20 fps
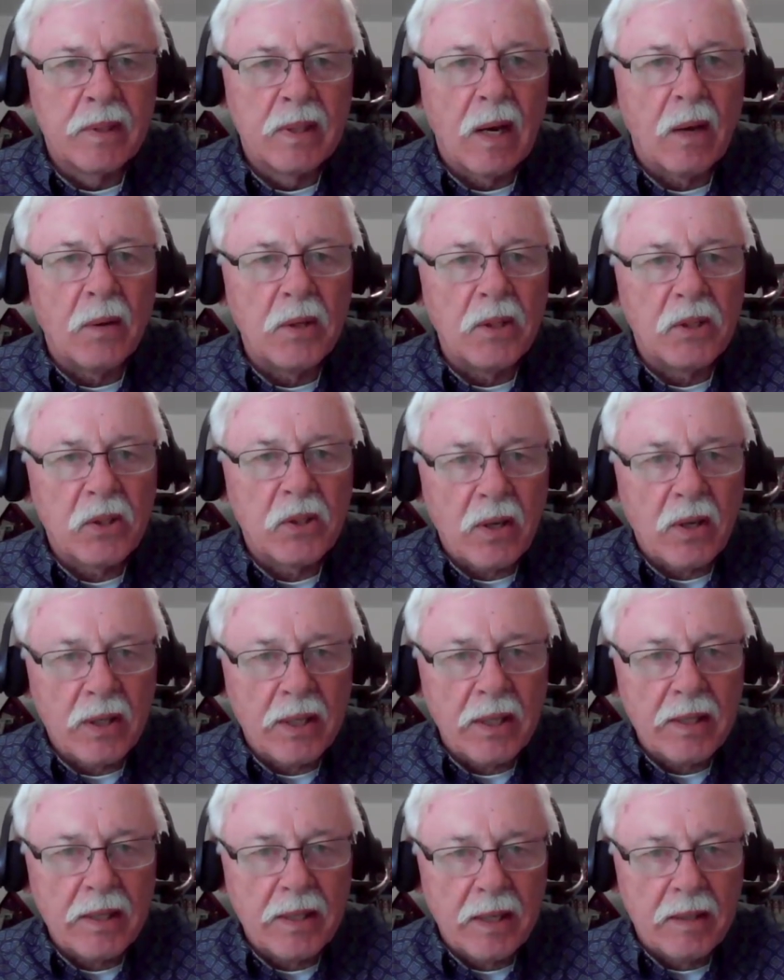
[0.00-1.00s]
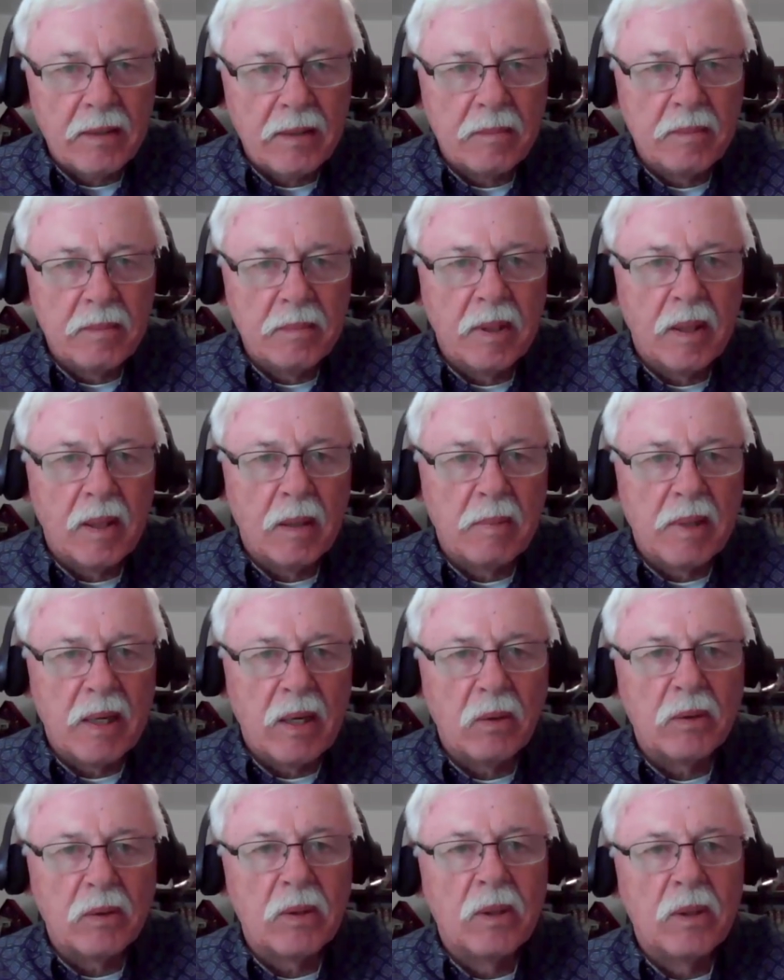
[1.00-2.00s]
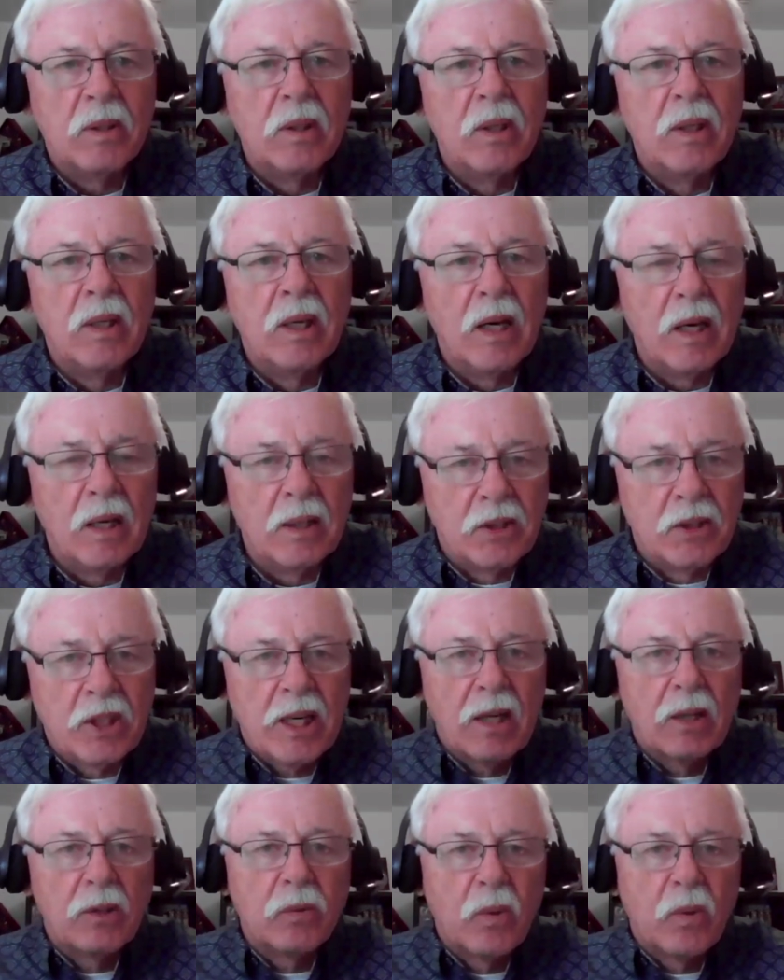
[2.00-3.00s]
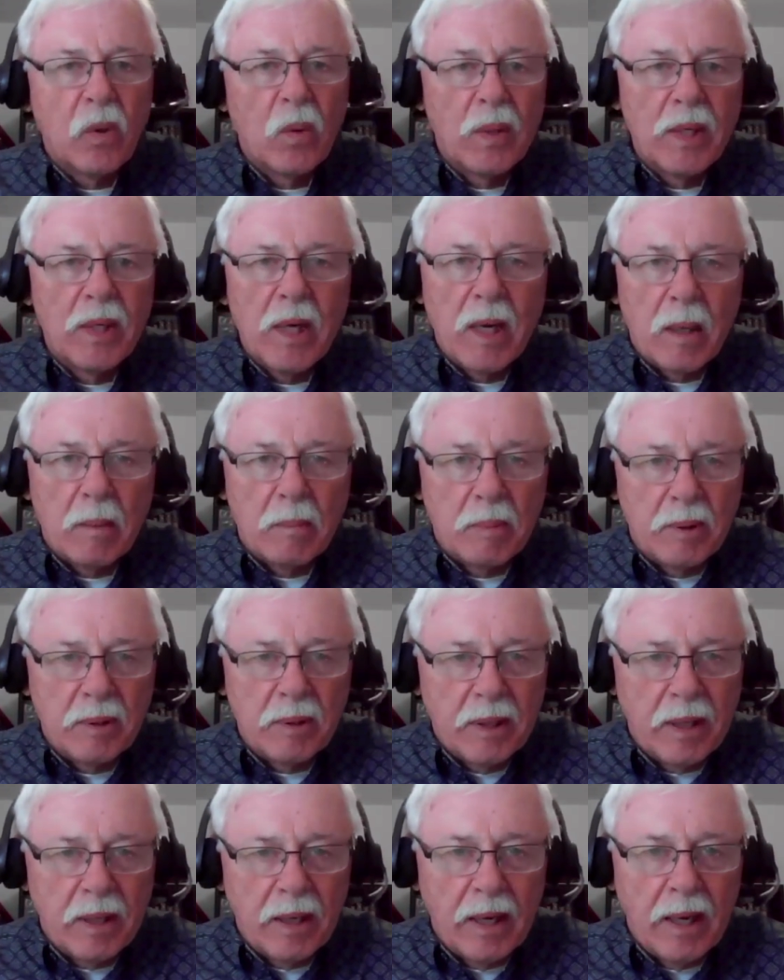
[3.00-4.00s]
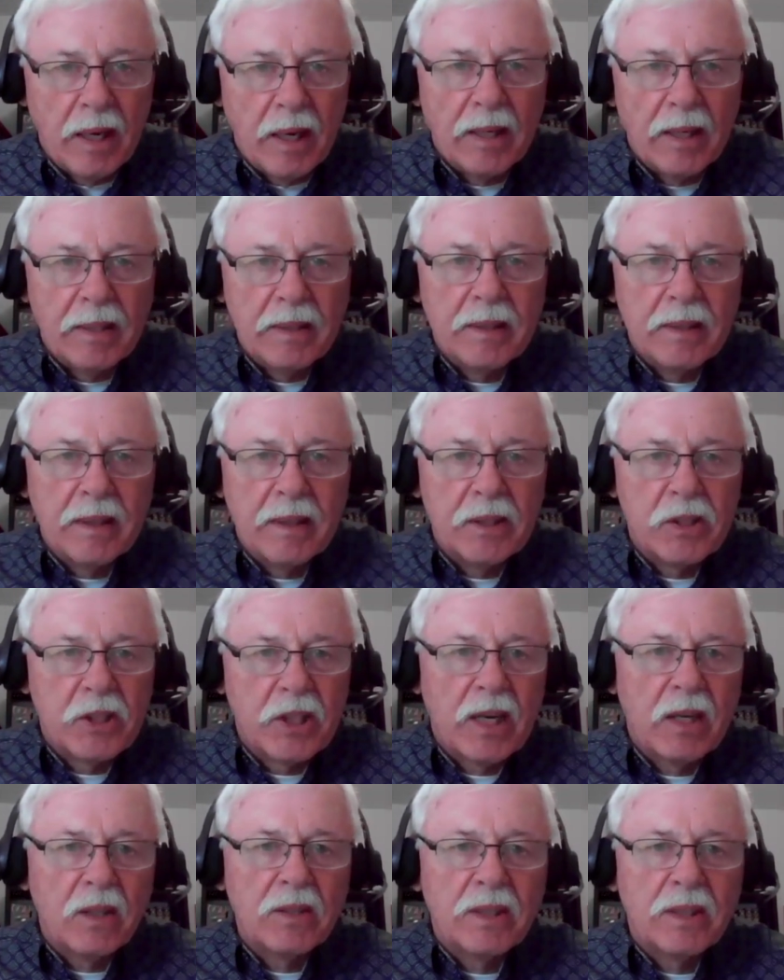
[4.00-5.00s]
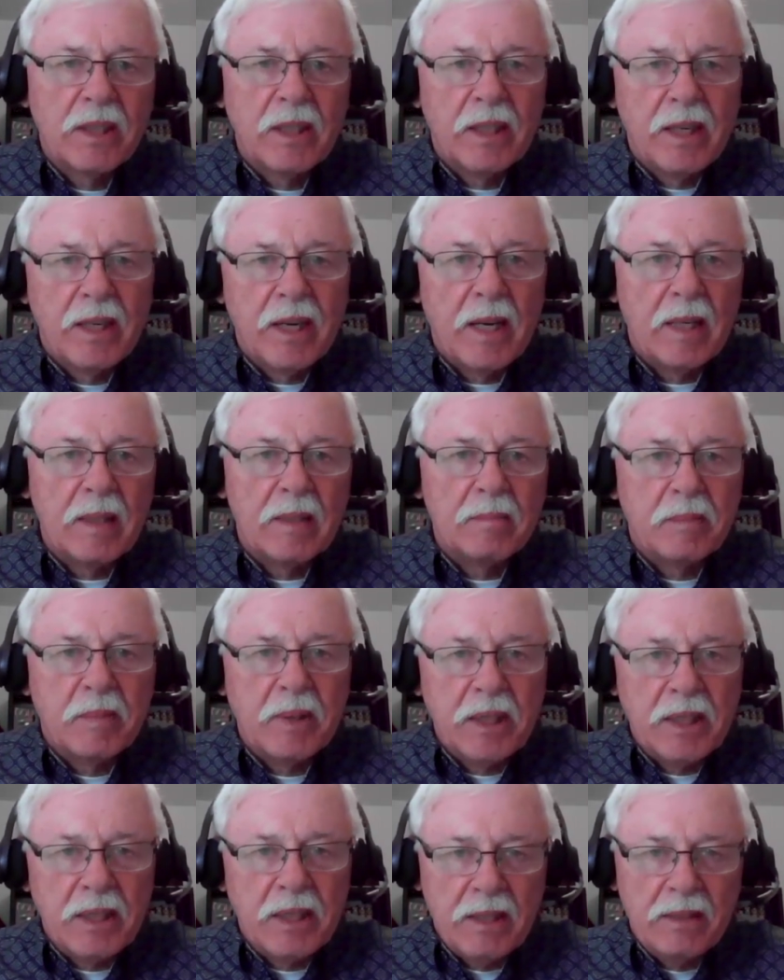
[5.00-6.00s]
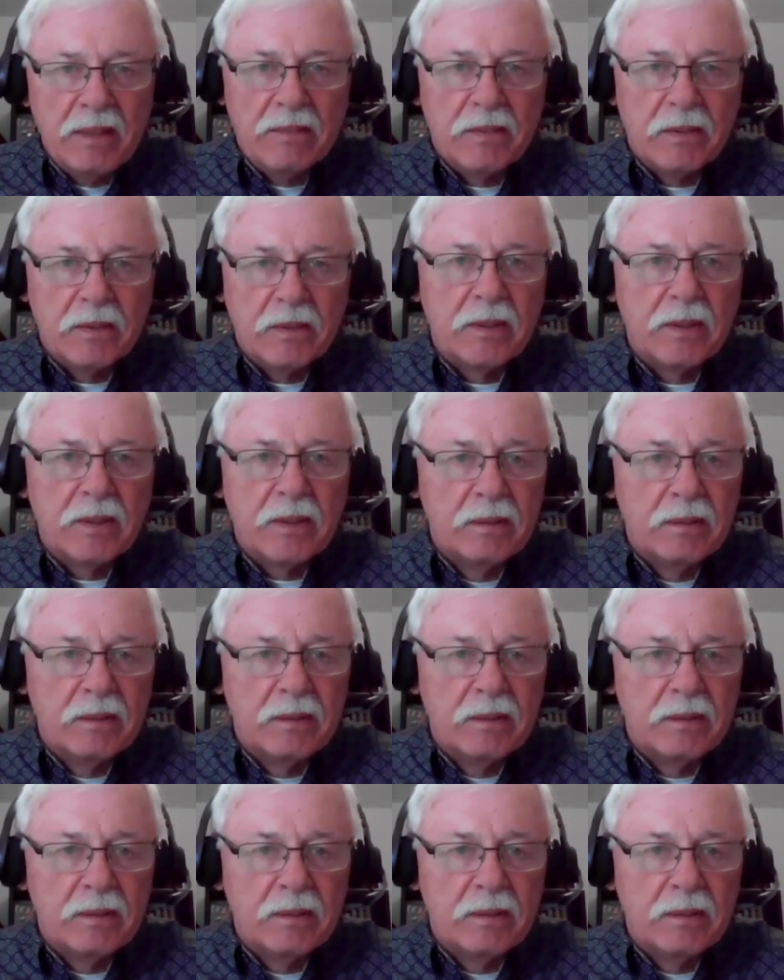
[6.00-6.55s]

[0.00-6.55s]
Now he's talking then about a child growing up, and a child cannot be evil,